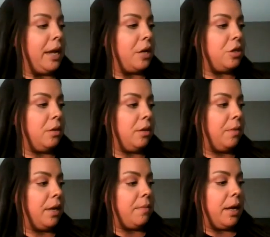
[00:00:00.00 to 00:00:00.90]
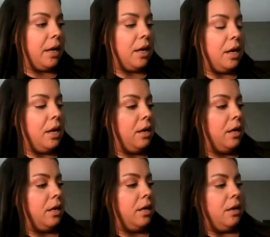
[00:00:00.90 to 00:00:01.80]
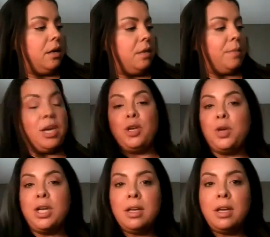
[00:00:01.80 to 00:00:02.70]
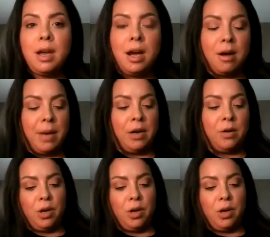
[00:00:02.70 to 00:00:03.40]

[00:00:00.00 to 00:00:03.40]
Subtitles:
Actually, let me get my nude. I don't